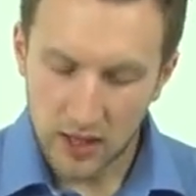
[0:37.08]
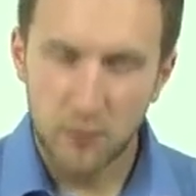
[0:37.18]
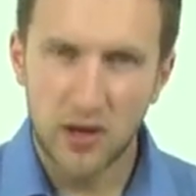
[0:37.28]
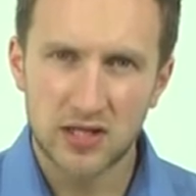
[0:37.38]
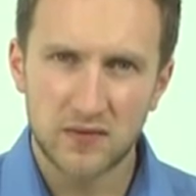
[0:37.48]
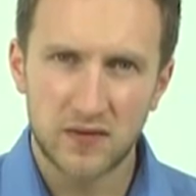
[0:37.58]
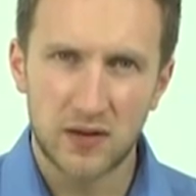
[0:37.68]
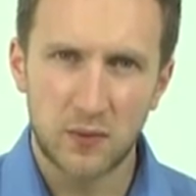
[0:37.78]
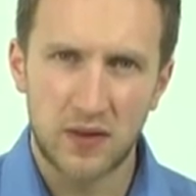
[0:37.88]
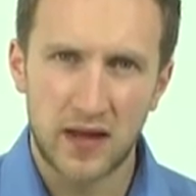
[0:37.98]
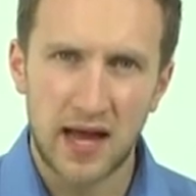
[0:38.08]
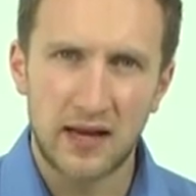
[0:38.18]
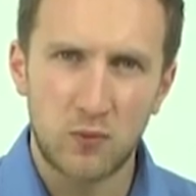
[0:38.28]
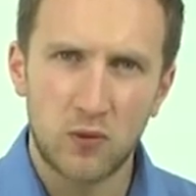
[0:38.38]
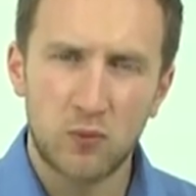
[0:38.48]
persevere with it
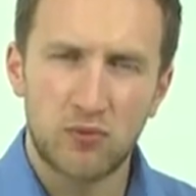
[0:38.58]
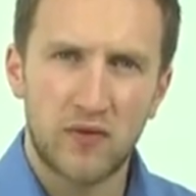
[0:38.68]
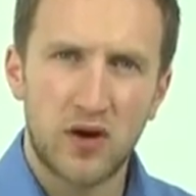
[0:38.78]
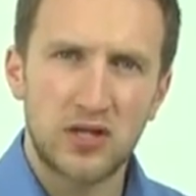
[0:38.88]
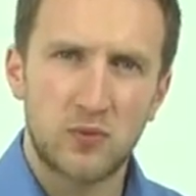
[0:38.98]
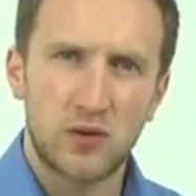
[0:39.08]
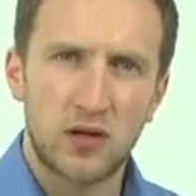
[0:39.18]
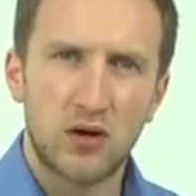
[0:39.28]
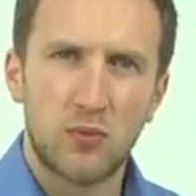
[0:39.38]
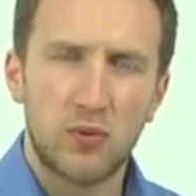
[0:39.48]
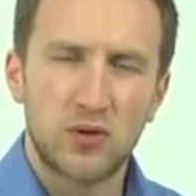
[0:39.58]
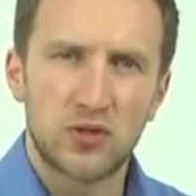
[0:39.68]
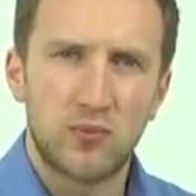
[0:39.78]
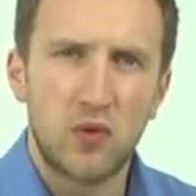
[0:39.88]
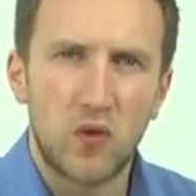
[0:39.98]
and it will provide you with a lot more
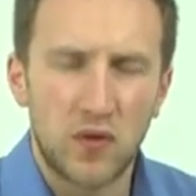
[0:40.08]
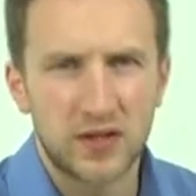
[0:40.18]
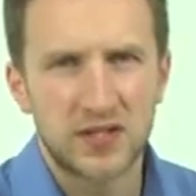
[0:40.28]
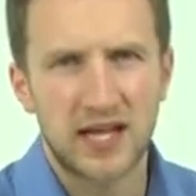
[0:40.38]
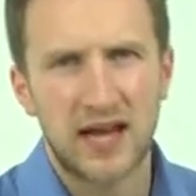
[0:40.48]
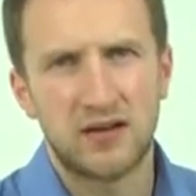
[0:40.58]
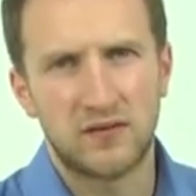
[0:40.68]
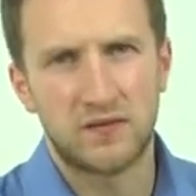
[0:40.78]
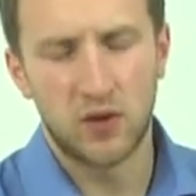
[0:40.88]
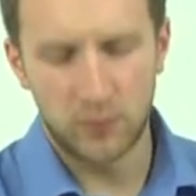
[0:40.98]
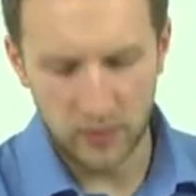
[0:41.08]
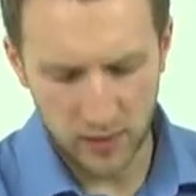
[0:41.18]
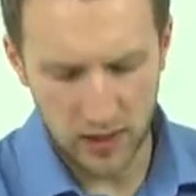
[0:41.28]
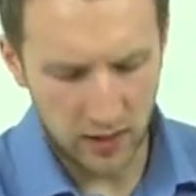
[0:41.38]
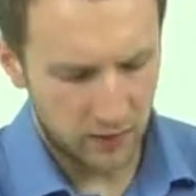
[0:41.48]
support than a standard floppy
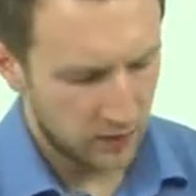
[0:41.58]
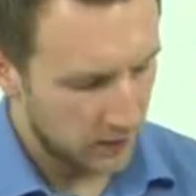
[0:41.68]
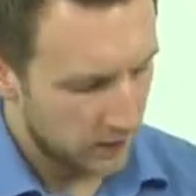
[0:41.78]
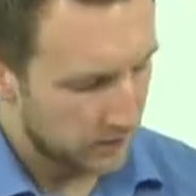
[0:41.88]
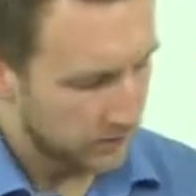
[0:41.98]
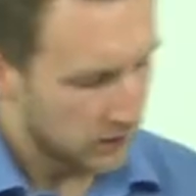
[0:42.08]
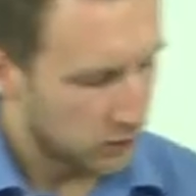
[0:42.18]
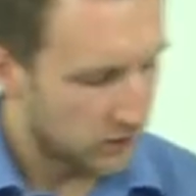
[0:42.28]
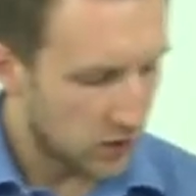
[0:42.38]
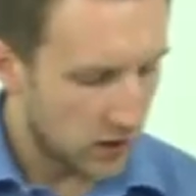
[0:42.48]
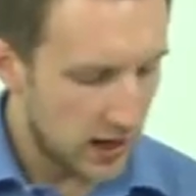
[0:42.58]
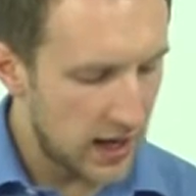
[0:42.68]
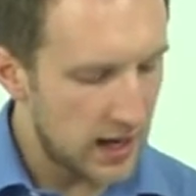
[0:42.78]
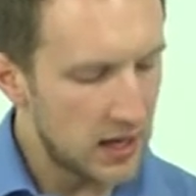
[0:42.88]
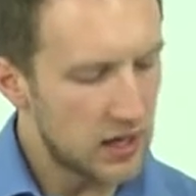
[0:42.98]
pillow. We've got
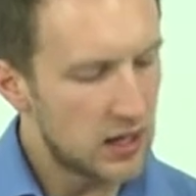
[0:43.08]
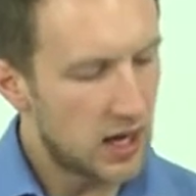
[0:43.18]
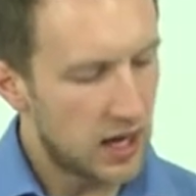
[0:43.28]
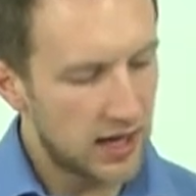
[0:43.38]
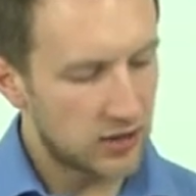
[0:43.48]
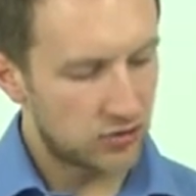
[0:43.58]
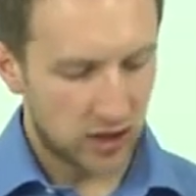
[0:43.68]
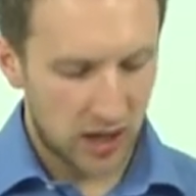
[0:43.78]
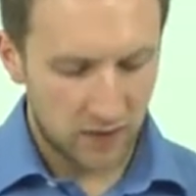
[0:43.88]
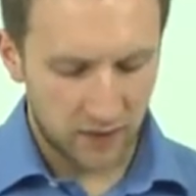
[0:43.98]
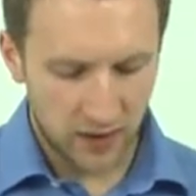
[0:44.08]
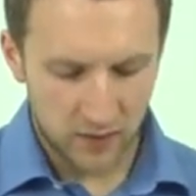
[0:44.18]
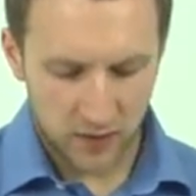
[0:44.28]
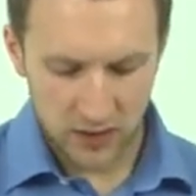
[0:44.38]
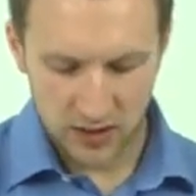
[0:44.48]
here an extra
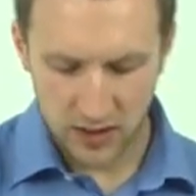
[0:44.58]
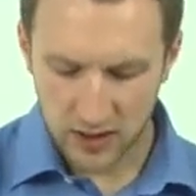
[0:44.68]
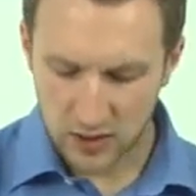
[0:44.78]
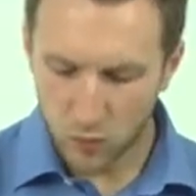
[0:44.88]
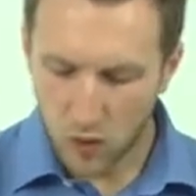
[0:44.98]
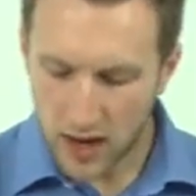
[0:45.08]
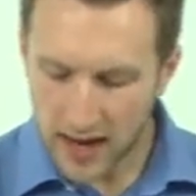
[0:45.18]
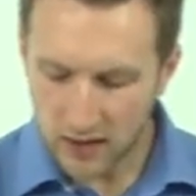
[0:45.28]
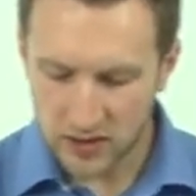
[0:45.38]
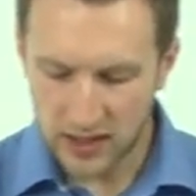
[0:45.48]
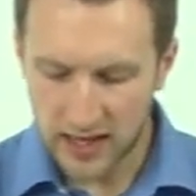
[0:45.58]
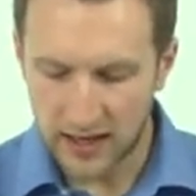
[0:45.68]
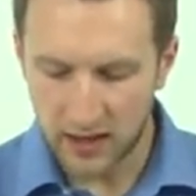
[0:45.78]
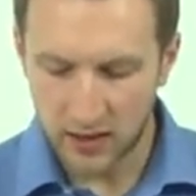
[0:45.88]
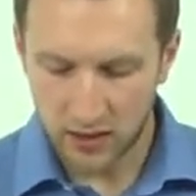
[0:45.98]
cover. So this white outer
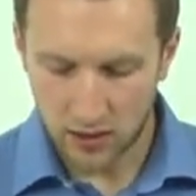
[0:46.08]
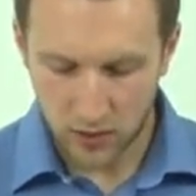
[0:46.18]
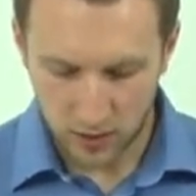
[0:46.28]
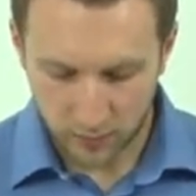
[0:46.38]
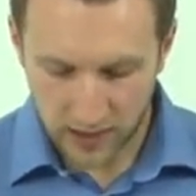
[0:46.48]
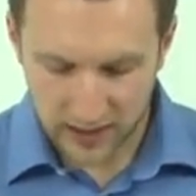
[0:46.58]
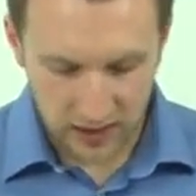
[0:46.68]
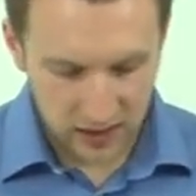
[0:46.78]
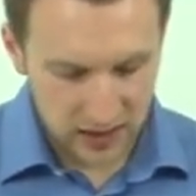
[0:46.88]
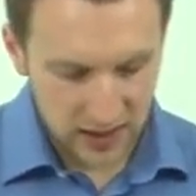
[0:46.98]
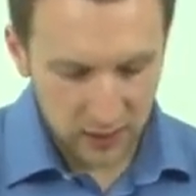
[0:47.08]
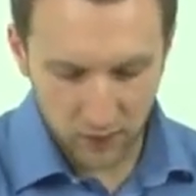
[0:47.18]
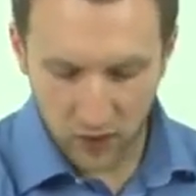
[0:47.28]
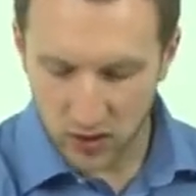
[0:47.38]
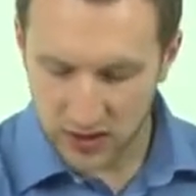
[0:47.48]
layer on the back, you can see
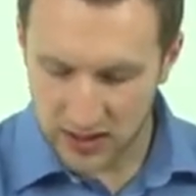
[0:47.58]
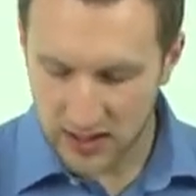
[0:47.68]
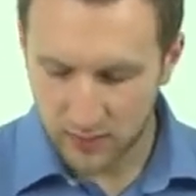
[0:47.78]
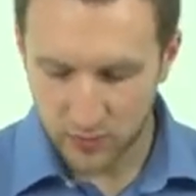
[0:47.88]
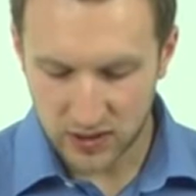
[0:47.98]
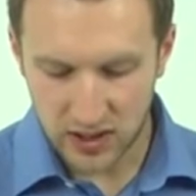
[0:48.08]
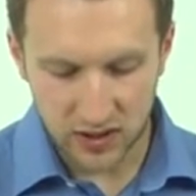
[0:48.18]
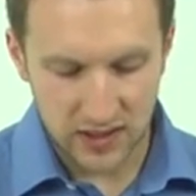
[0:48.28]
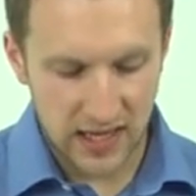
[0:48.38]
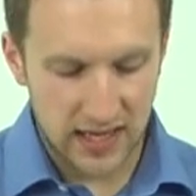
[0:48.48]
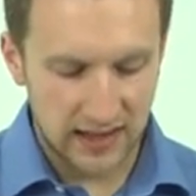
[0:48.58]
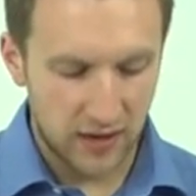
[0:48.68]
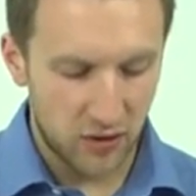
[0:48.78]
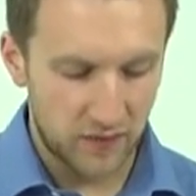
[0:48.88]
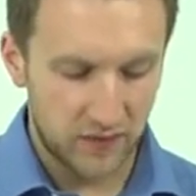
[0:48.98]
we've got a zip, so you can take
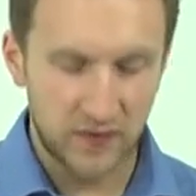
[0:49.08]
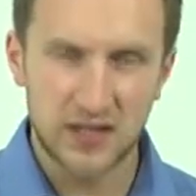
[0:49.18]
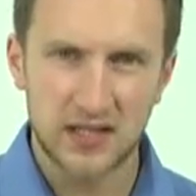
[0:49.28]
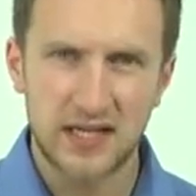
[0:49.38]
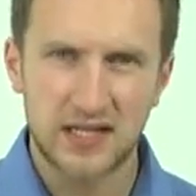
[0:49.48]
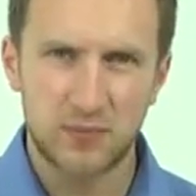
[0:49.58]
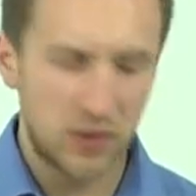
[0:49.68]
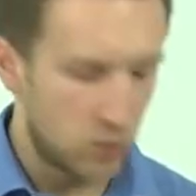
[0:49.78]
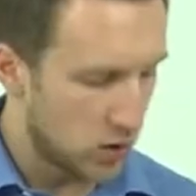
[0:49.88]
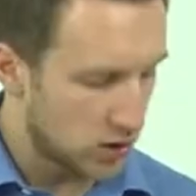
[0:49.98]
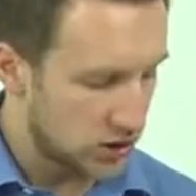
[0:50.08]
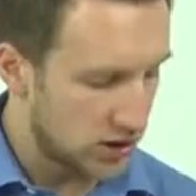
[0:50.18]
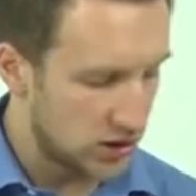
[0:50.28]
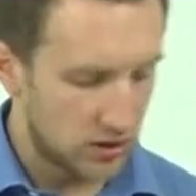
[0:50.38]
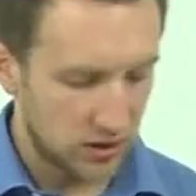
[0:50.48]
that off if this needs to be
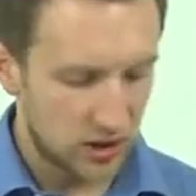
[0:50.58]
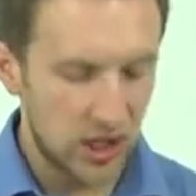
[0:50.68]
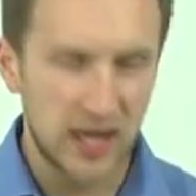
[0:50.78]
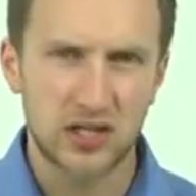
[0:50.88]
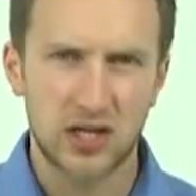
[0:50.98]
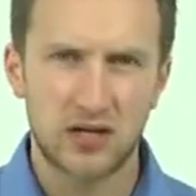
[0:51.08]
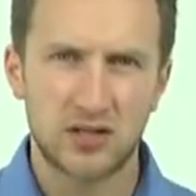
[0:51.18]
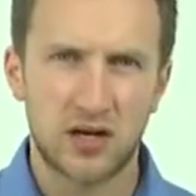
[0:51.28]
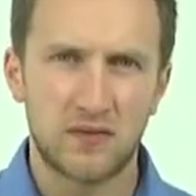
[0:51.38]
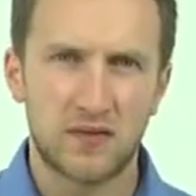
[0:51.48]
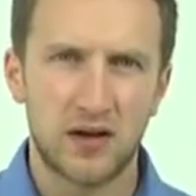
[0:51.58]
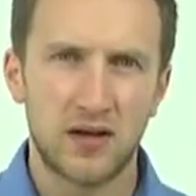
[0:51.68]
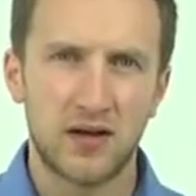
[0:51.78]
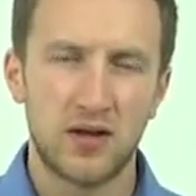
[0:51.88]
washed and you can change those over.